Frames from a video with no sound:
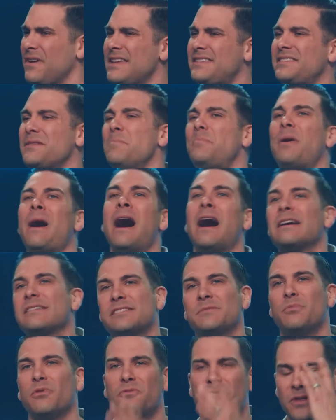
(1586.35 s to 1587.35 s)
it's
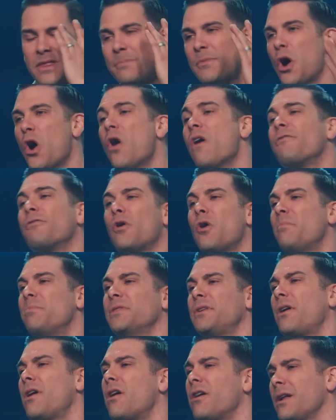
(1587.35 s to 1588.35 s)
impossible for them to ever
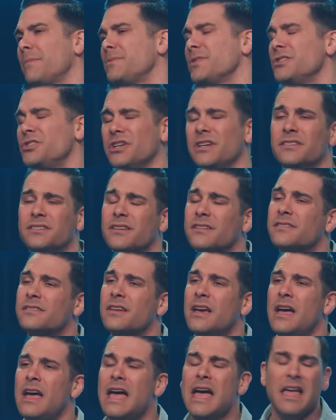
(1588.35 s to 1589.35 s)
open their heart up to Jesus.